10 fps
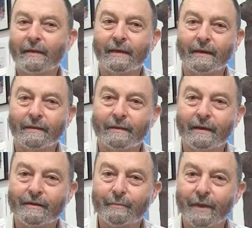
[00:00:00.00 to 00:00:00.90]
And I
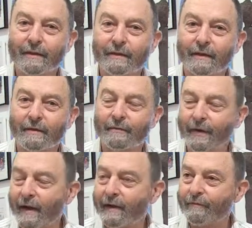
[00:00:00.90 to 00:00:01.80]
spent
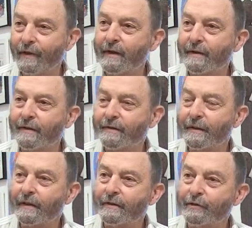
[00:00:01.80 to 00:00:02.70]
5 long
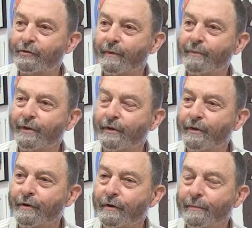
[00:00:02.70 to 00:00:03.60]
extended trips in
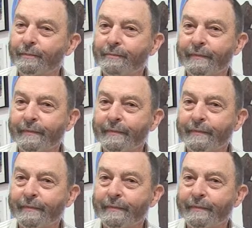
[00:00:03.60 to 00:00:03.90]
Europe